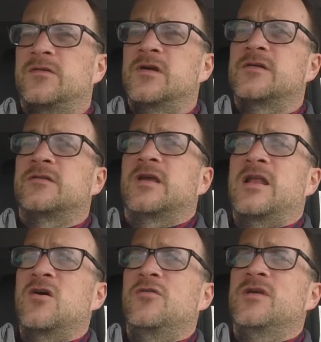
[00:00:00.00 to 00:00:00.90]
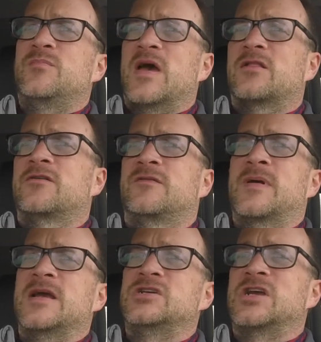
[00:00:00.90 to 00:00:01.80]
seriously, I know the impeller's
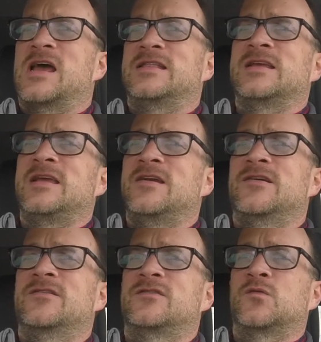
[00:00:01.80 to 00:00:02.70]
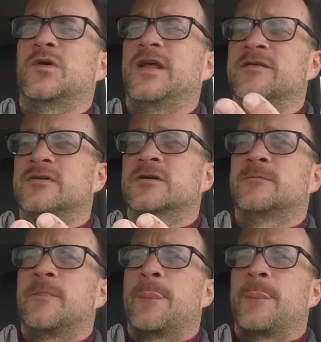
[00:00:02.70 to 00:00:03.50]
probably shot, the gears, whatever.